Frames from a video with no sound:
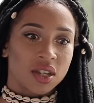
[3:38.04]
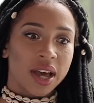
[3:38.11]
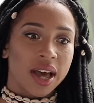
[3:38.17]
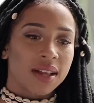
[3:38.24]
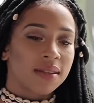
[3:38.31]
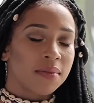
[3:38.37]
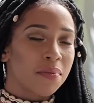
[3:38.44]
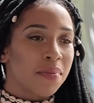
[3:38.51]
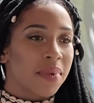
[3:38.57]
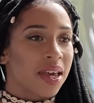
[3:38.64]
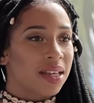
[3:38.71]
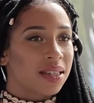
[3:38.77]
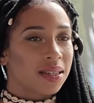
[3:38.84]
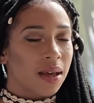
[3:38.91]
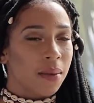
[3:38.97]
Tell me
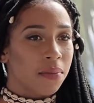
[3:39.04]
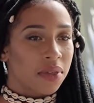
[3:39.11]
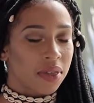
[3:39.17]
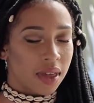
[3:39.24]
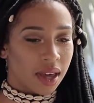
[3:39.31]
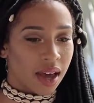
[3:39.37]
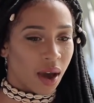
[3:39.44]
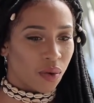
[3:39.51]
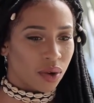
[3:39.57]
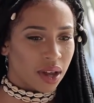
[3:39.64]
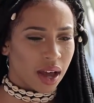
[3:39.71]
something. I want.